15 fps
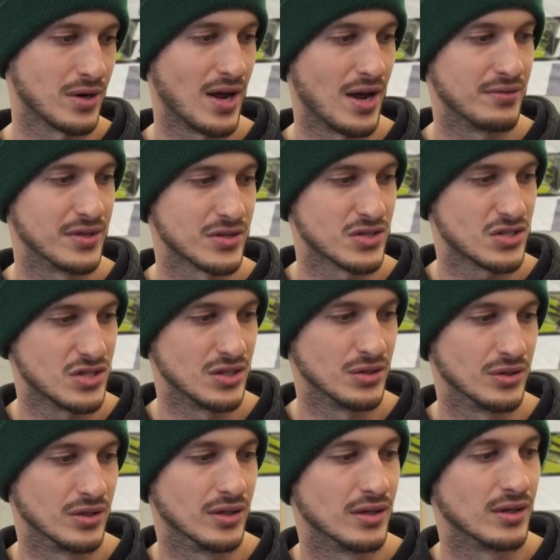want to have this
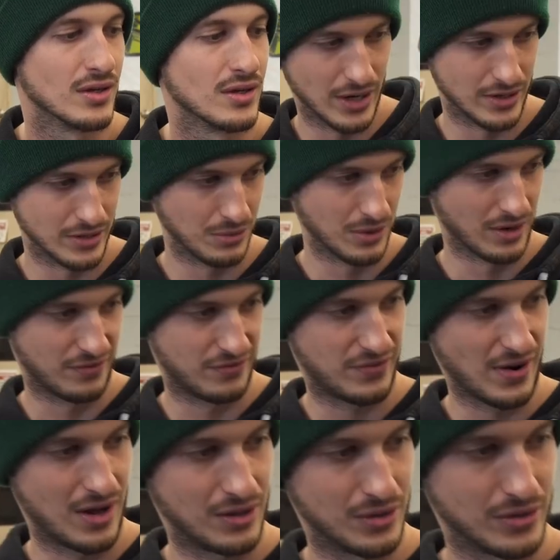shielded, and you want to
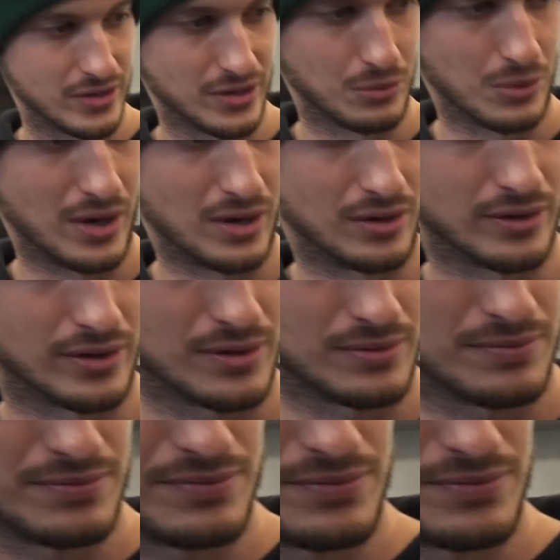follow your weld